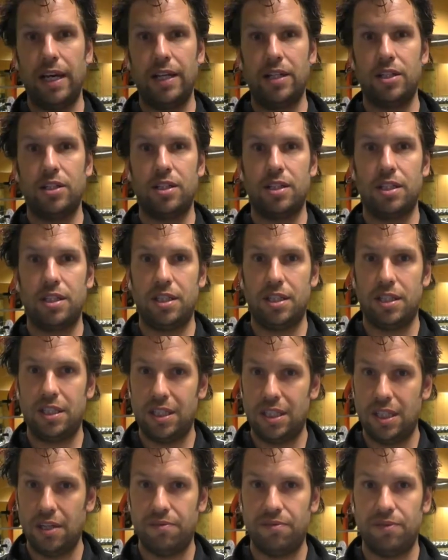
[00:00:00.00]
and
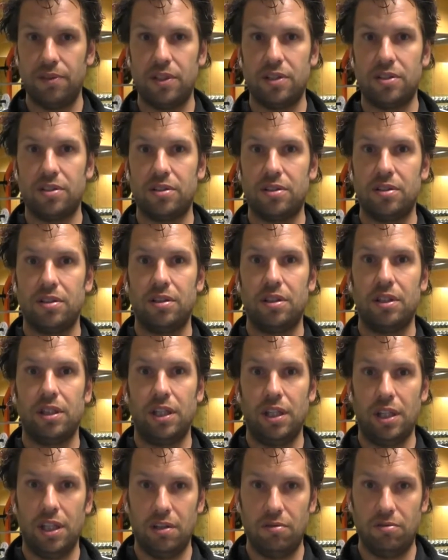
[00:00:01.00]
stiffness
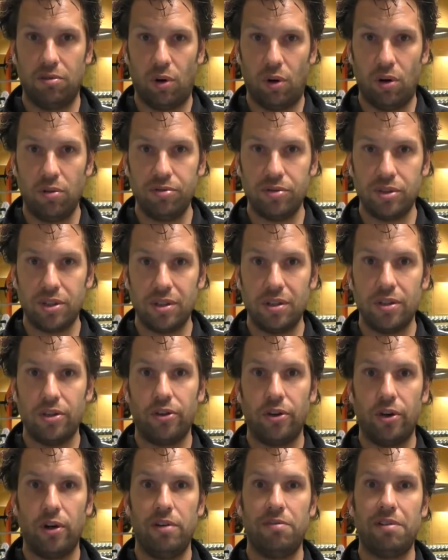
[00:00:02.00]
involved?
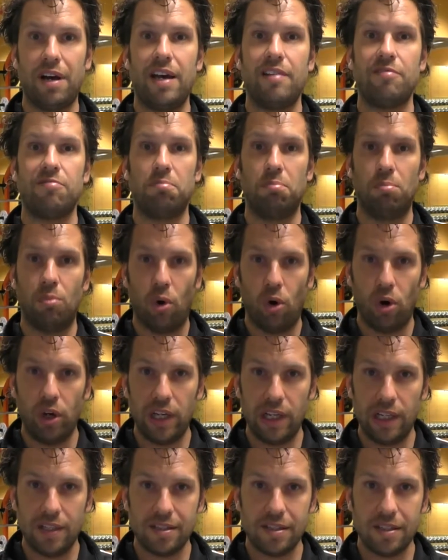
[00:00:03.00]
So if I have
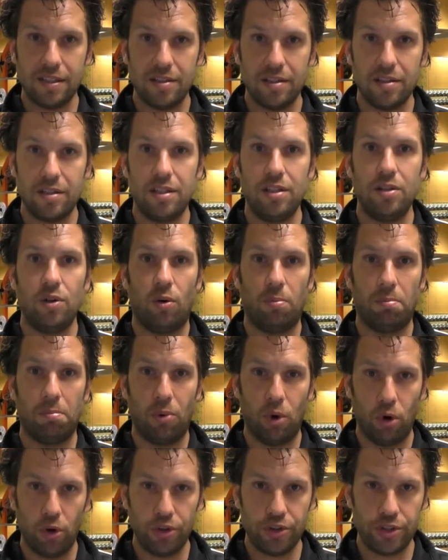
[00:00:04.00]
more elasticity or
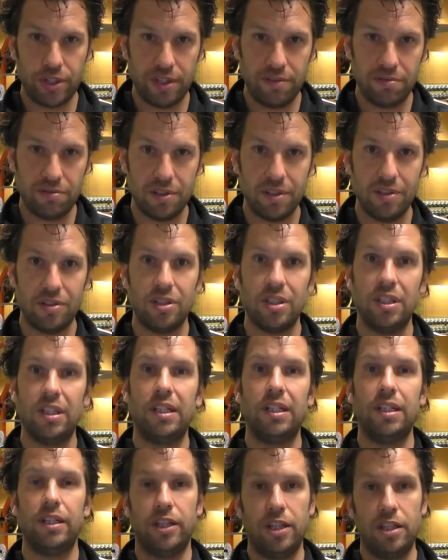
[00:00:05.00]
more stiffness,
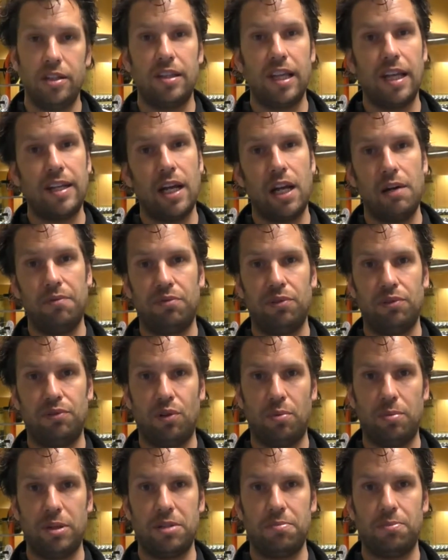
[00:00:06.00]
is that helpful
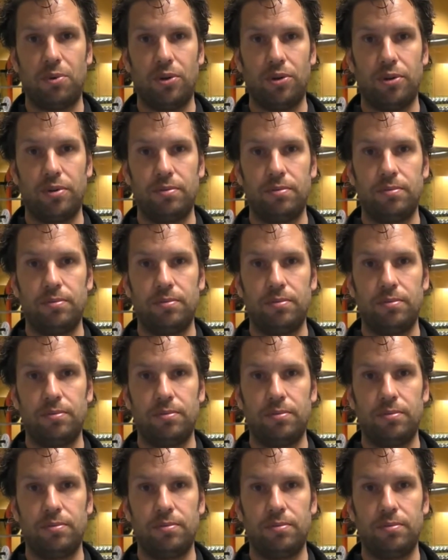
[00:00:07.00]
for my sport?